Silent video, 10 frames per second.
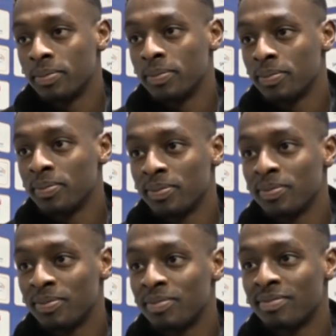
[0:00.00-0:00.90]
a really
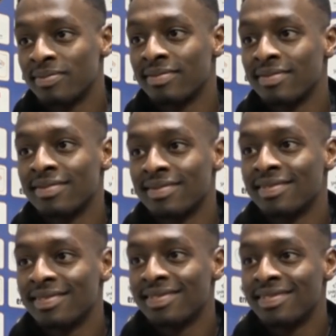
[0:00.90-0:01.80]
good season with
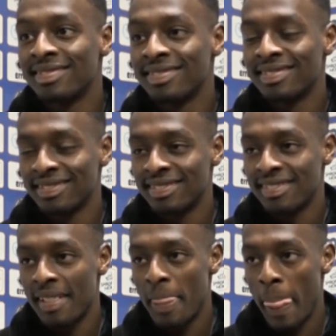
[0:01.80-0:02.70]
Wealdstone,
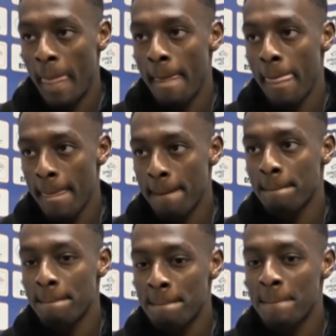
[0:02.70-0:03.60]
12 goals
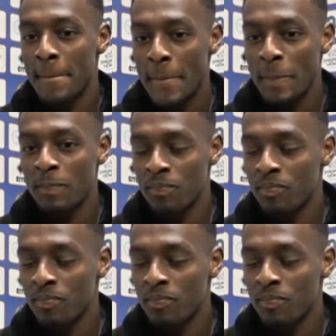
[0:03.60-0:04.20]
in the National